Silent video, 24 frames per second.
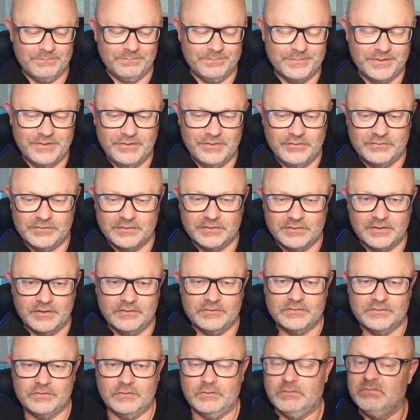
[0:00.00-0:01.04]
using
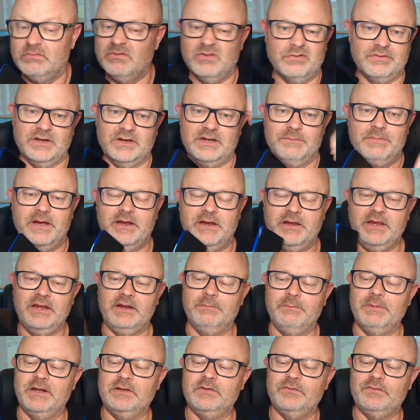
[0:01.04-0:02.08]
those too, or any
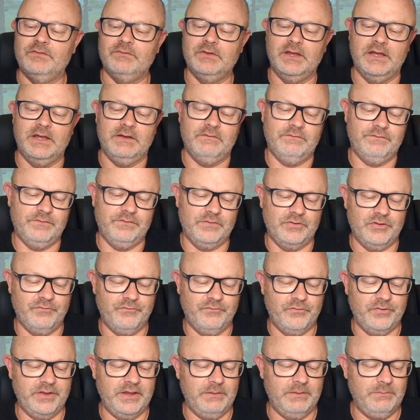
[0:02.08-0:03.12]
earbuds
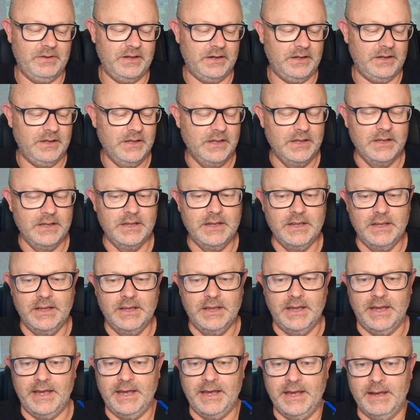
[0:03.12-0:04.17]
for that matter.
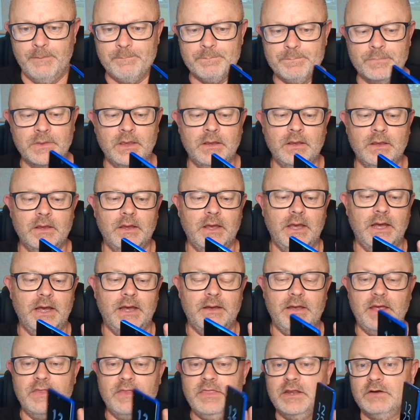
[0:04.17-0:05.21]
And
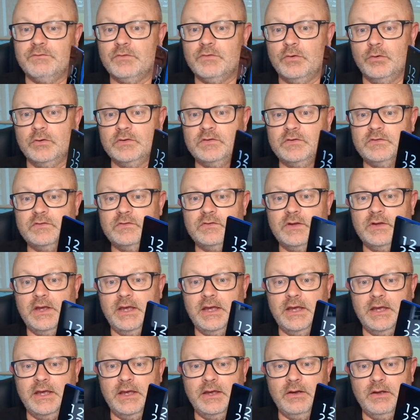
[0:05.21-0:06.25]
then of course,
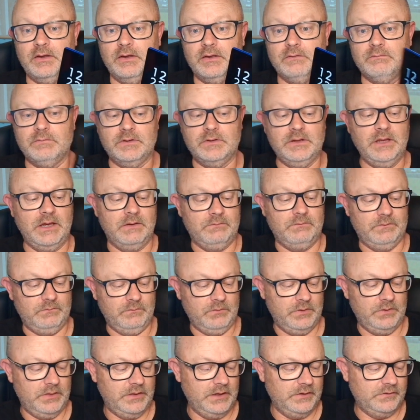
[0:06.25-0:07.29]

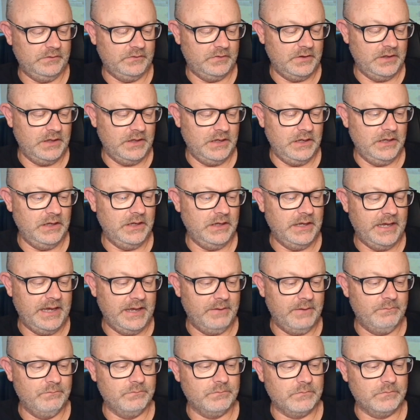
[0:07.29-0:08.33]
there's the
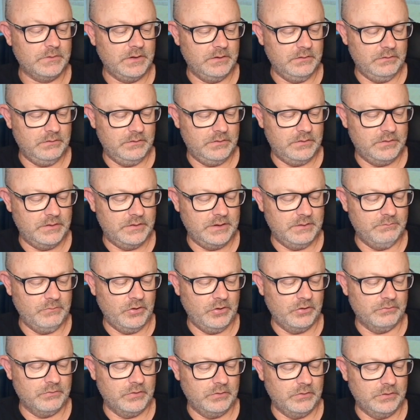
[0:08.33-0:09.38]

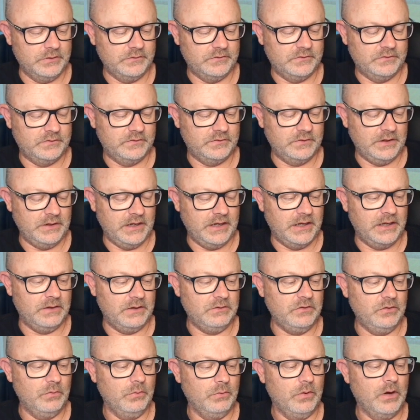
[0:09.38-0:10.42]
Motorola's
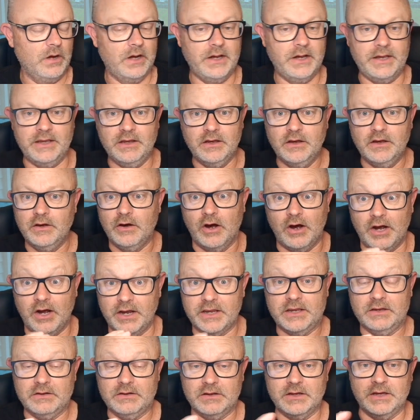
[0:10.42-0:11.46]
UI.
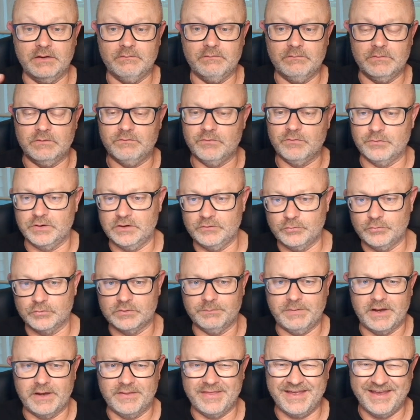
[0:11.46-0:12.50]
I have already talked
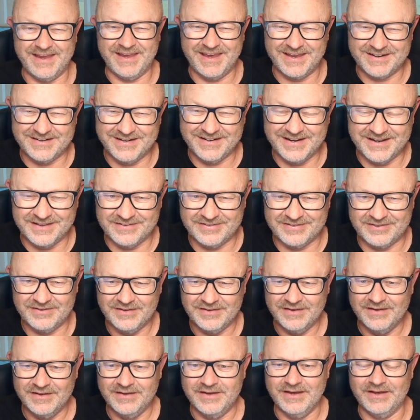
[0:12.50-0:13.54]
about that at length
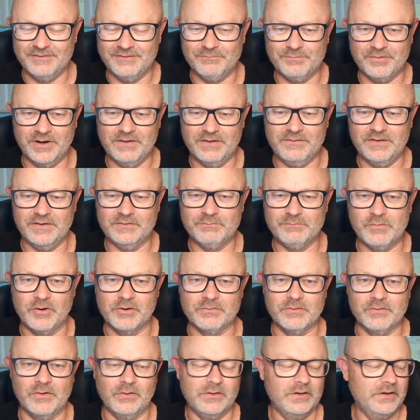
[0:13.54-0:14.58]
in previous
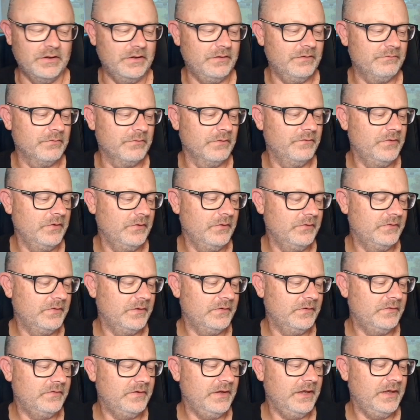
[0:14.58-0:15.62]
Motorola reviews
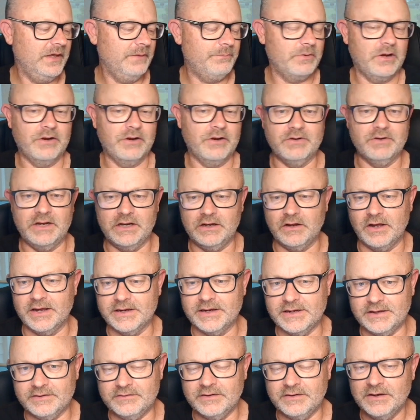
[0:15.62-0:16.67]
this year, but I really like
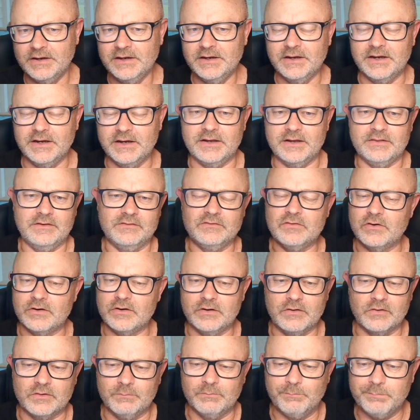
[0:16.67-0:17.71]
it. There's not a
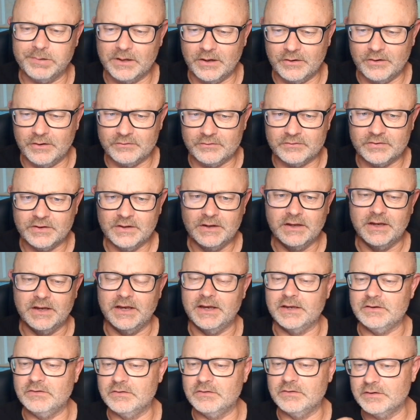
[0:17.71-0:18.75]
lot of bloat.
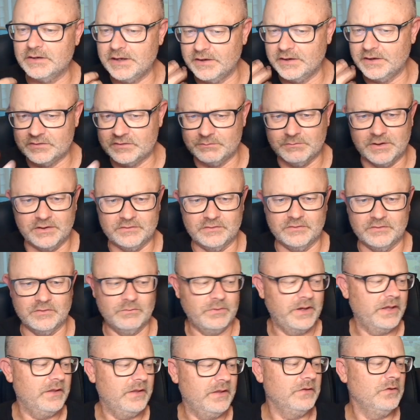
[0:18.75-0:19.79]
You can customize it the
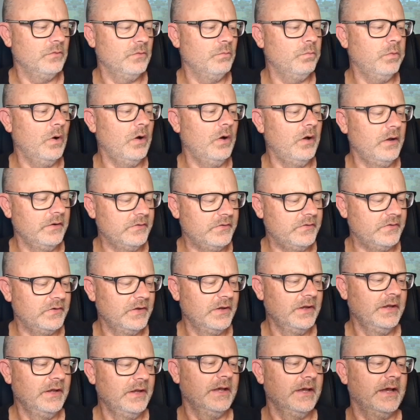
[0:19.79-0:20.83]
way that you want.
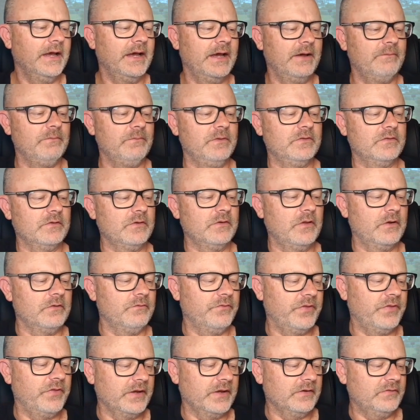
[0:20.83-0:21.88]
There's a lot of
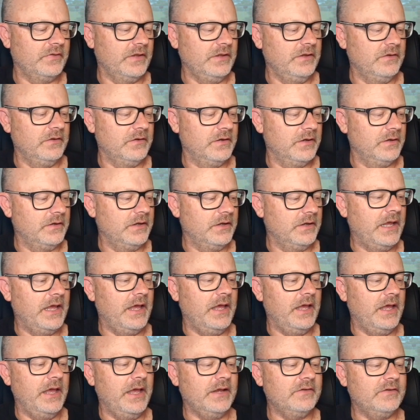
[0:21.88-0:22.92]
things that you can
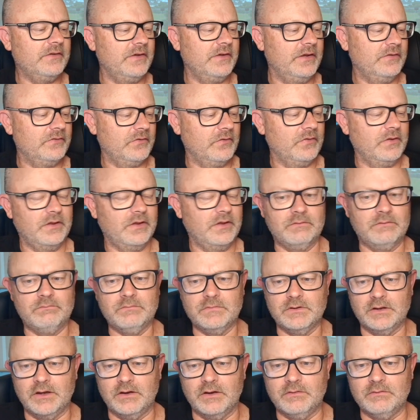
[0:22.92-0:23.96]
access on
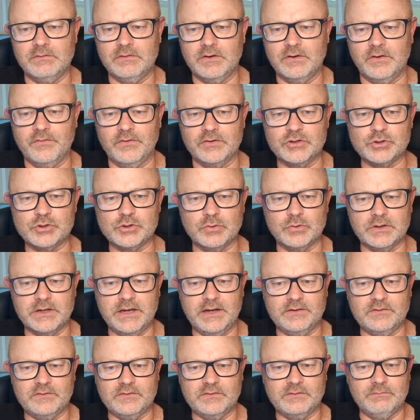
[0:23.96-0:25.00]
the
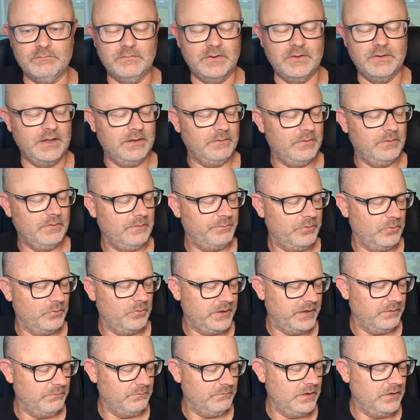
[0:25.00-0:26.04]
shortcuts, the pull
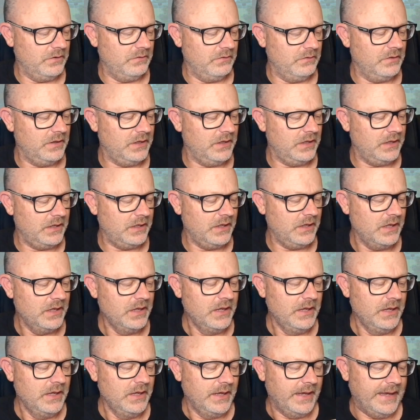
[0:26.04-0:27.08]
down menu there.
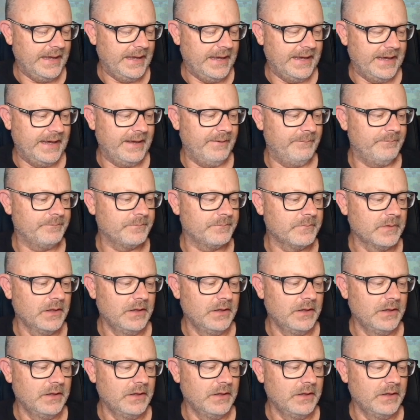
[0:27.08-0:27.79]
The